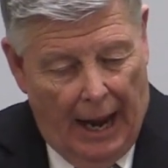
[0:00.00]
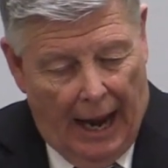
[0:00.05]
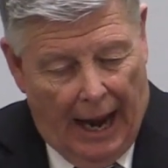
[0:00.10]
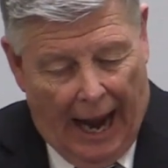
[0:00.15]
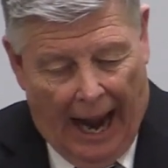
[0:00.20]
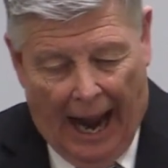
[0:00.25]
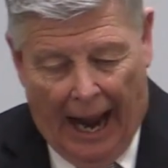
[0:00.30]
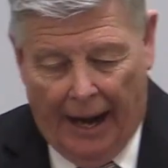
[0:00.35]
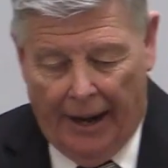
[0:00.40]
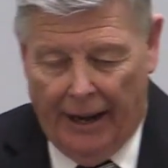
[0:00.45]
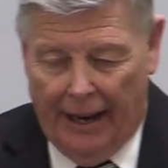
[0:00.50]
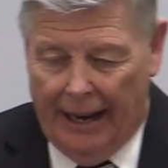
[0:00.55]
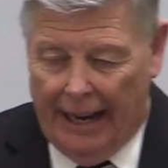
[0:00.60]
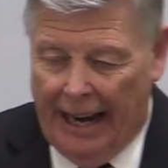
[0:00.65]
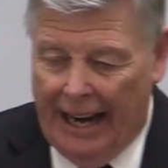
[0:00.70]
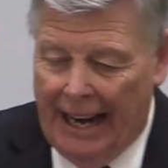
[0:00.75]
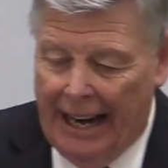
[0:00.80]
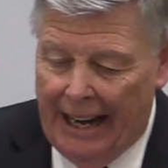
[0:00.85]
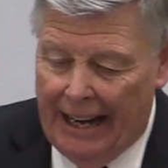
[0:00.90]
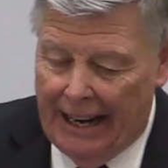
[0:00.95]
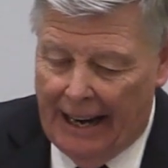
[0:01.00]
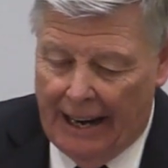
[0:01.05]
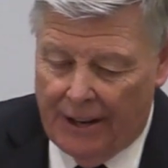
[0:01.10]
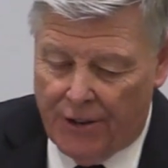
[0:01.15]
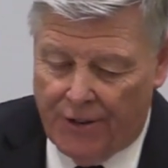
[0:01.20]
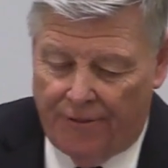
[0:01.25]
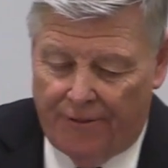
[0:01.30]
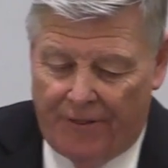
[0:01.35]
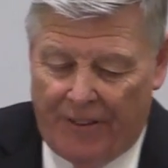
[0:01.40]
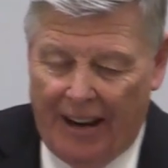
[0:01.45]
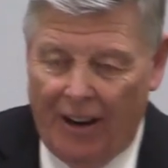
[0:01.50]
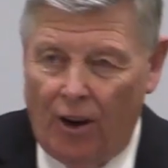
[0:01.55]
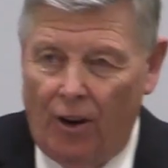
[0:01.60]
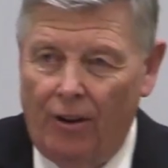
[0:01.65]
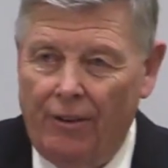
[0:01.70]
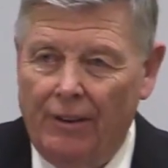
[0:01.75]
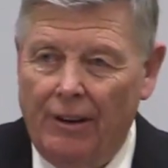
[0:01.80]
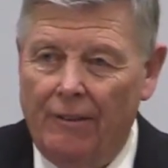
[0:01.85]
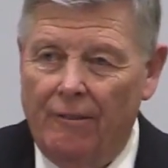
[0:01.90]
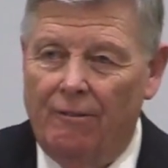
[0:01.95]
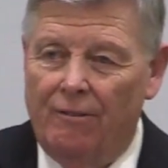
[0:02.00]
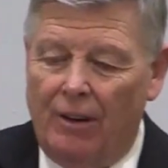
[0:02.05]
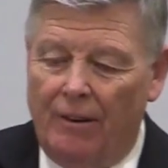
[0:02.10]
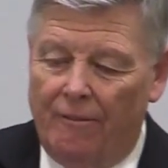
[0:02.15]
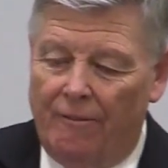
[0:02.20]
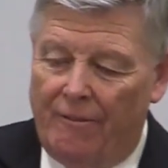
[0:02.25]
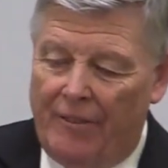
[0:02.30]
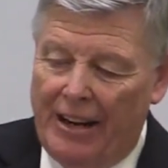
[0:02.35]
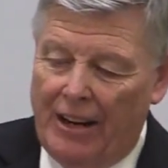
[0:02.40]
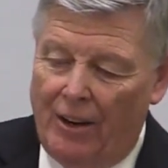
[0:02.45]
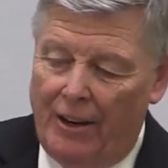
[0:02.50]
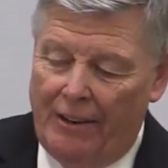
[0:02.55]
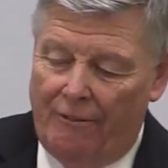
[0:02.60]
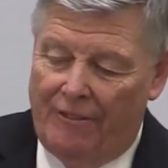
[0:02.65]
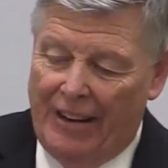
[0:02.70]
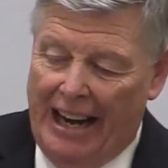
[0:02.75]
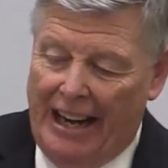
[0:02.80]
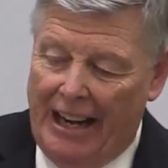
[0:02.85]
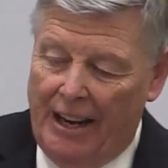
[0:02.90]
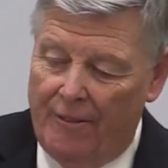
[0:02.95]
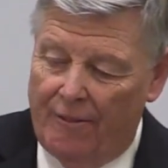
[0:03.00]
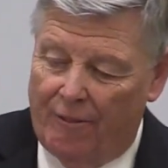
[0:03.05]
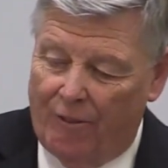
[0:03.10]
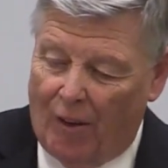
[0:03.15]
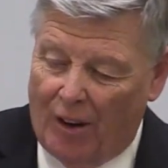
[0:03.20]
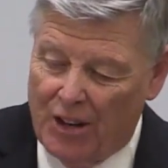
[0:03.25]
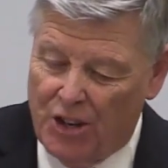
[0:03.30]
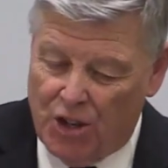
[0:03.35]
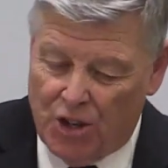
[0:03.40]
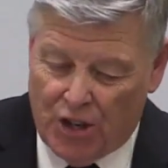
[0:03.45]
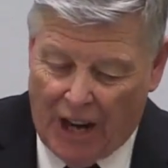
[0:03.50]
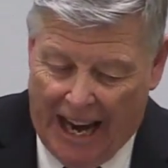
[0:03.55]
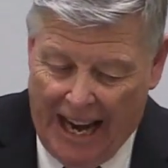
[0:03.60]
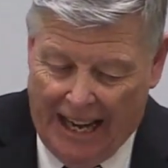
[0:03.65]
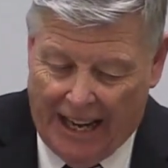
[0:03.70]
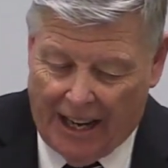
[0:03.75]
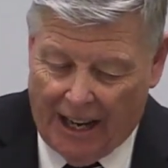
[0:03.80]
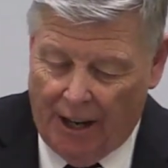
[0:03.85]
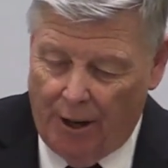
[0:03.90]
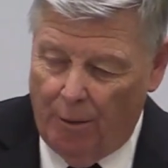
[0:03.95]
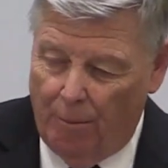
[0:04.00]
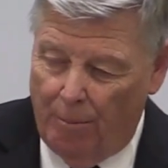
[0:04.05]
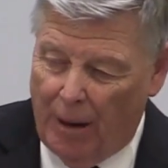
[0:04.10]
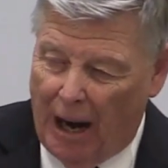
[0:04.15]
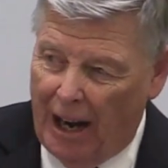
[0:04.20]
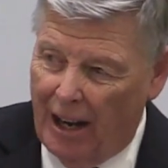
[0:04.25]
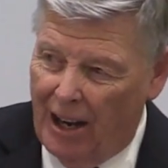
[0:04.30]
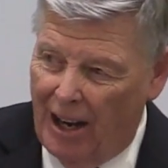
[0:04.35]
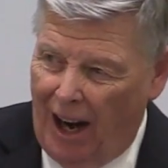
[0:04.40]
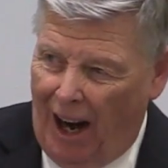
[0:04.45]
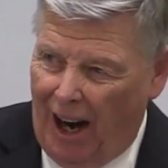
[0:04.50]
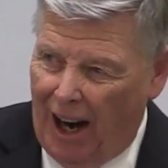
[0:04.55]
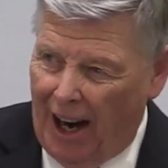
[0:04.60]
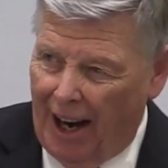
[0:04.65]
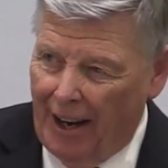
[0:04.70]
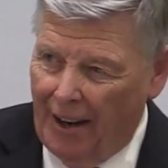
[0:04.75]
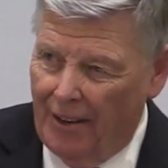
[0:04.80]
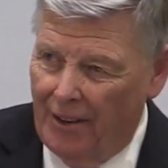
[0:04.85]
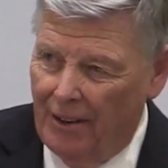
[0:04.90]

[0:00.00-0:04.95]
And he is feel, feel, feeling forsaken by God.